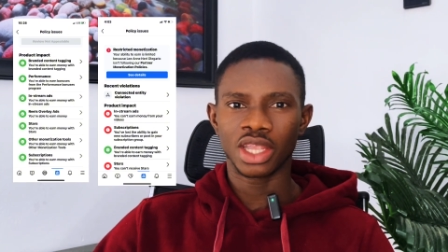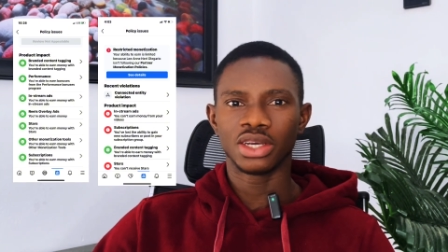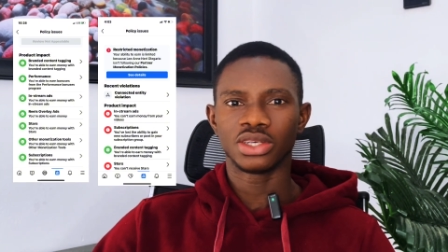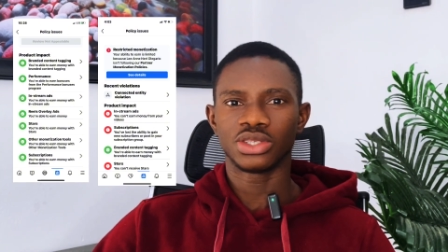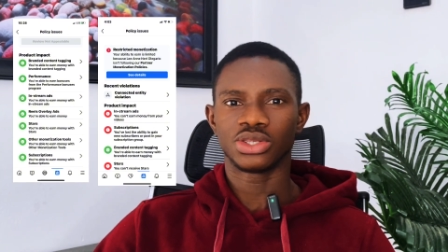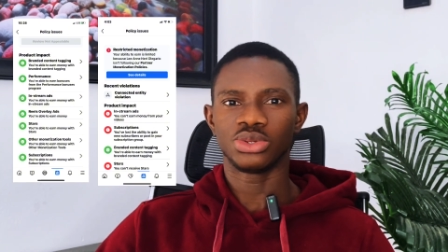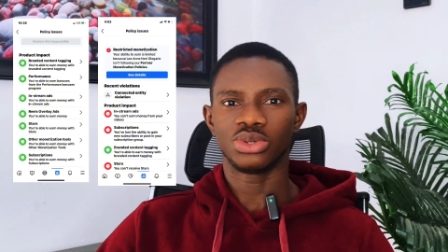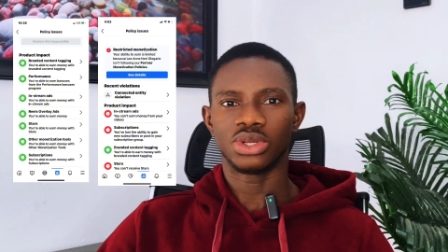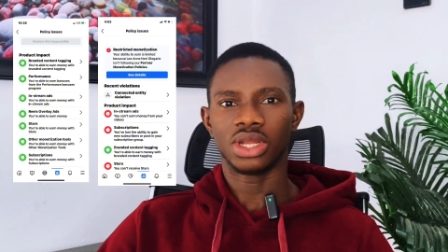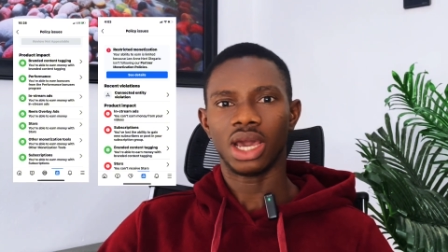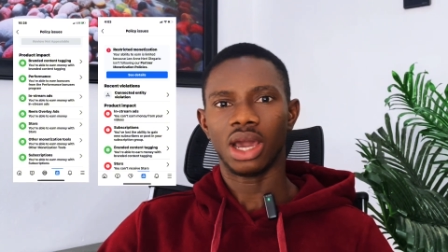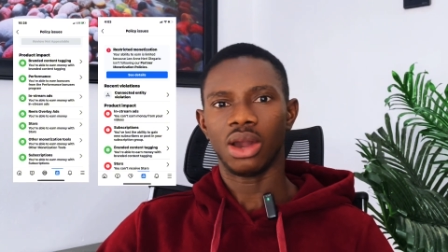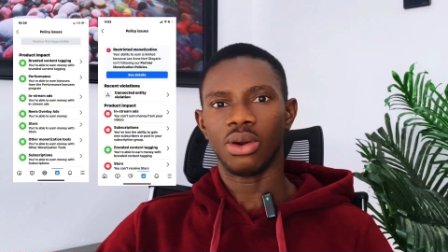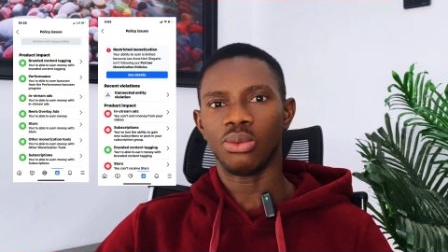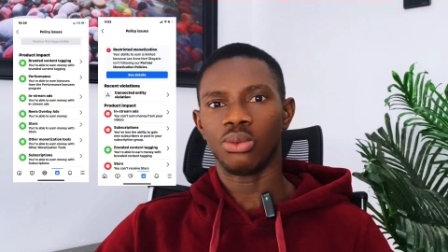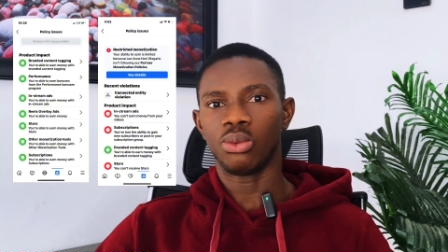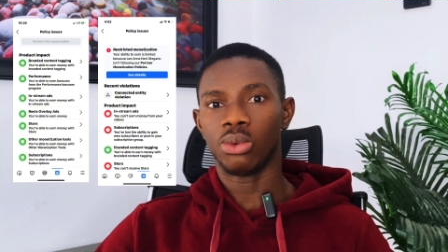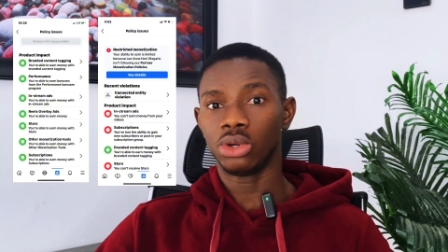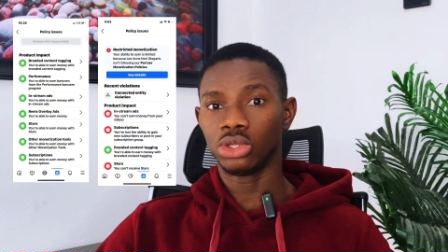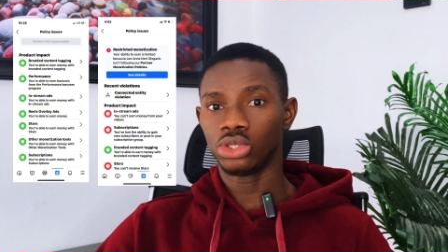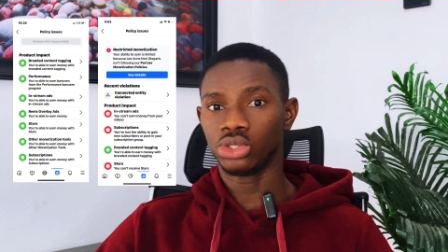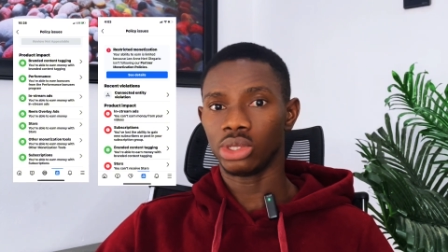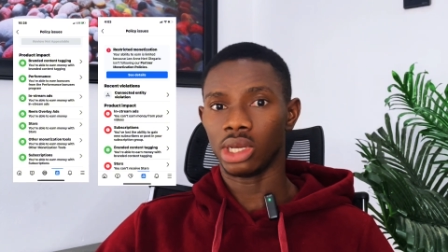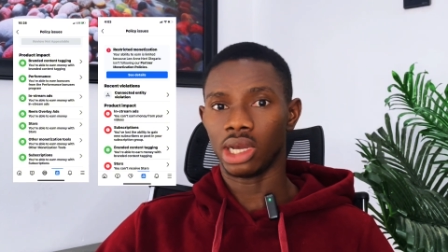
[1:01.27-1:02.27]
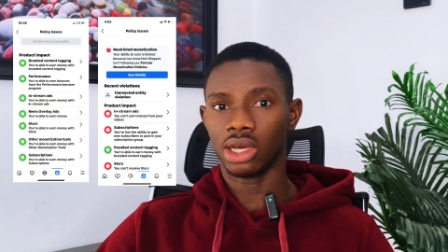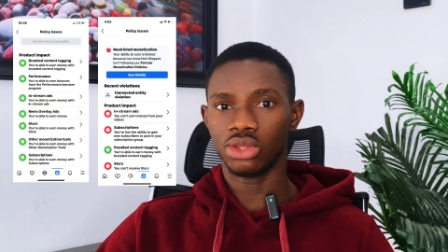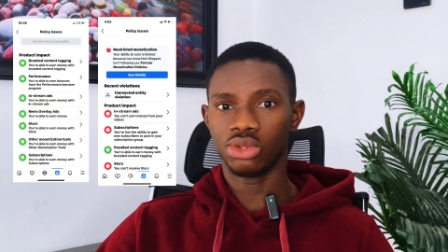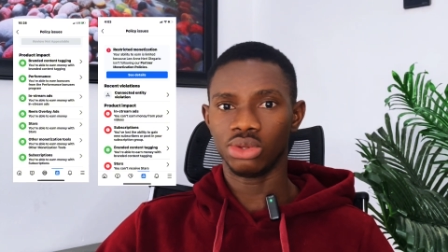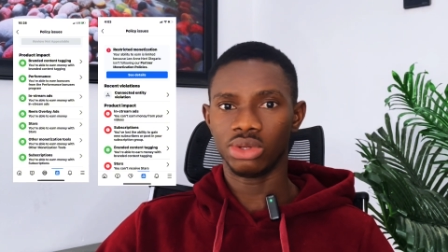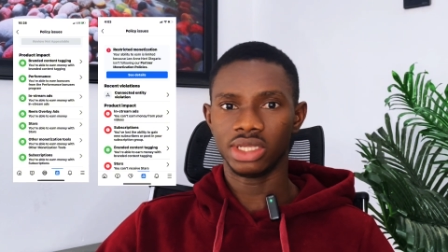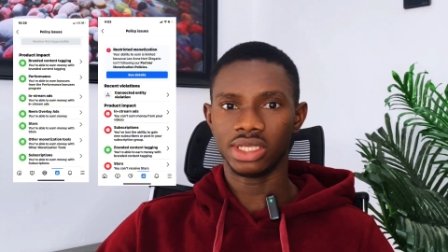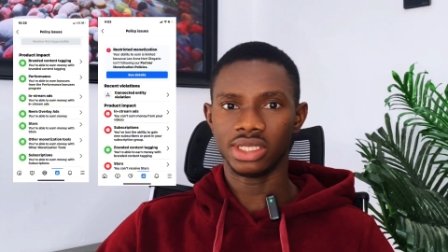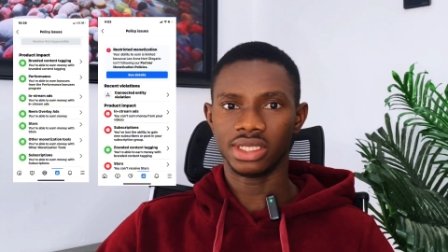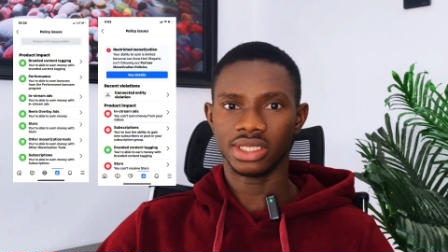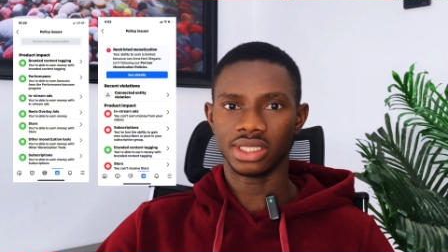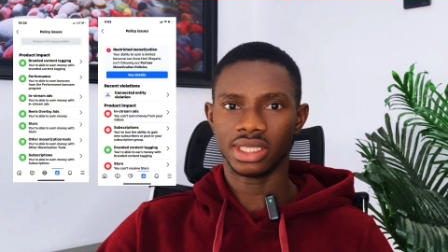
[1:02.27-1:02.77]
So now what you are
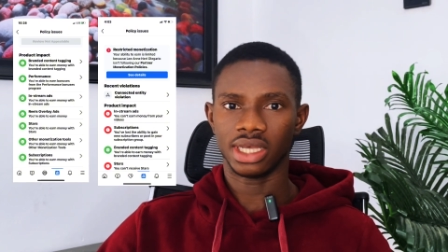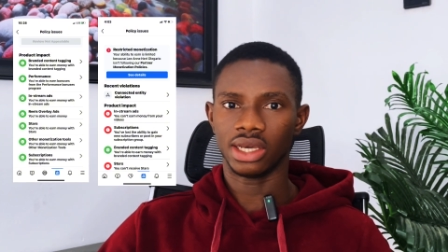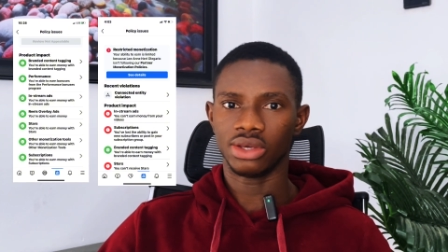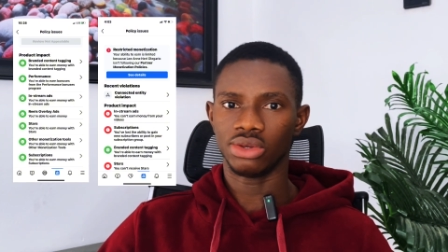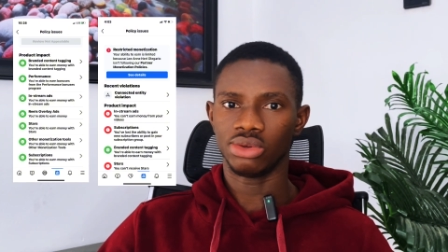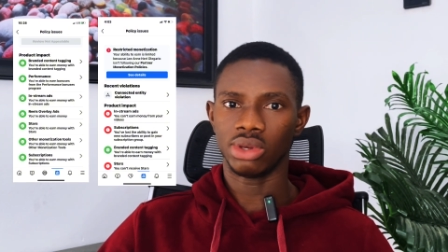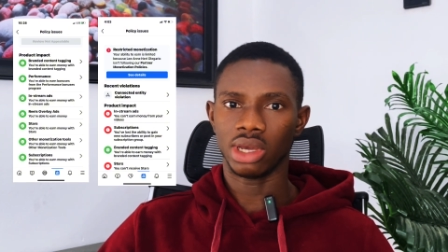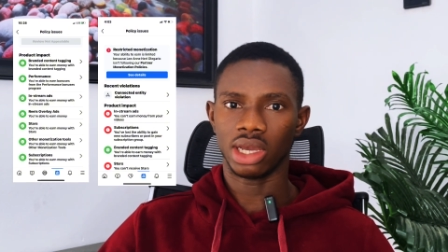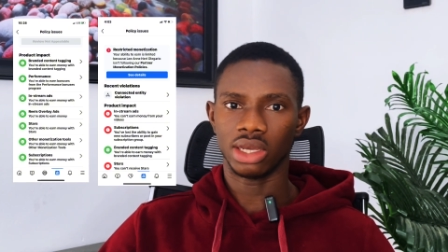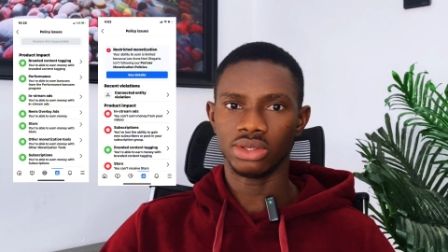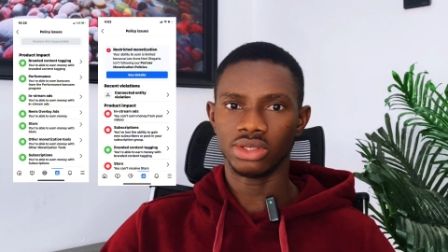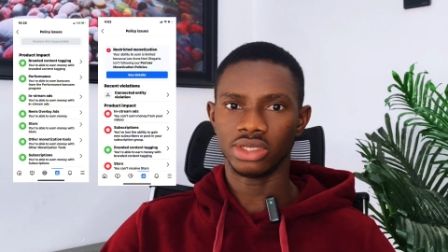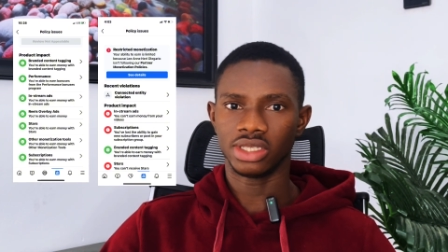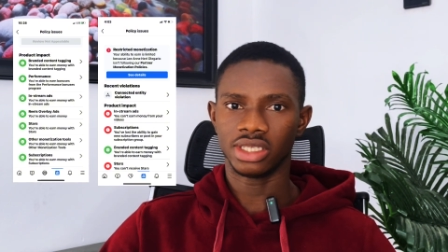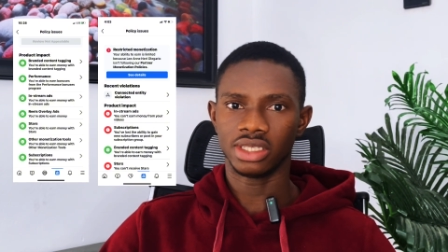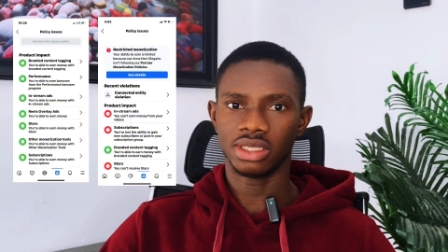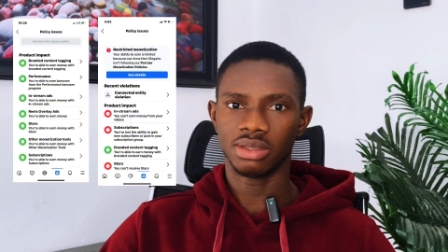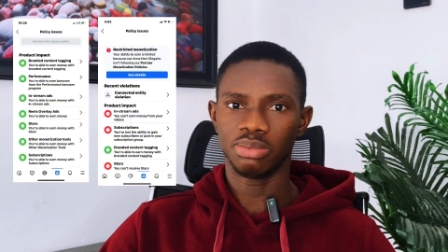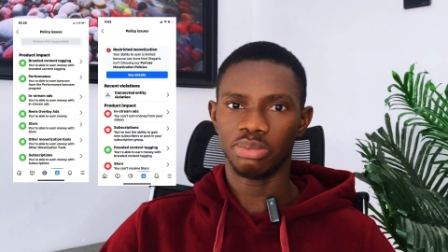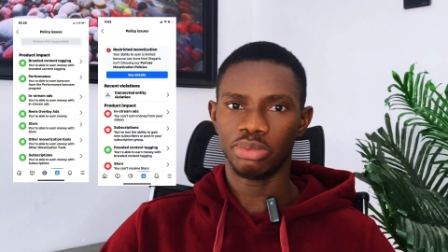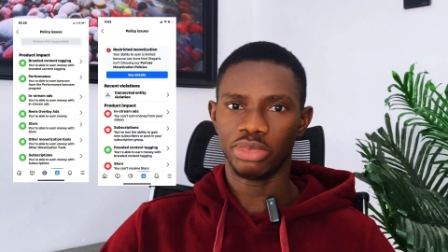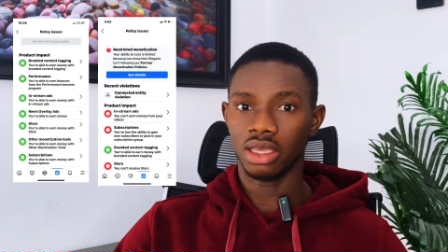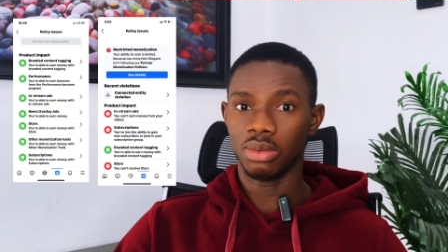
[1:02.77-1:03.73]
doing is that you are using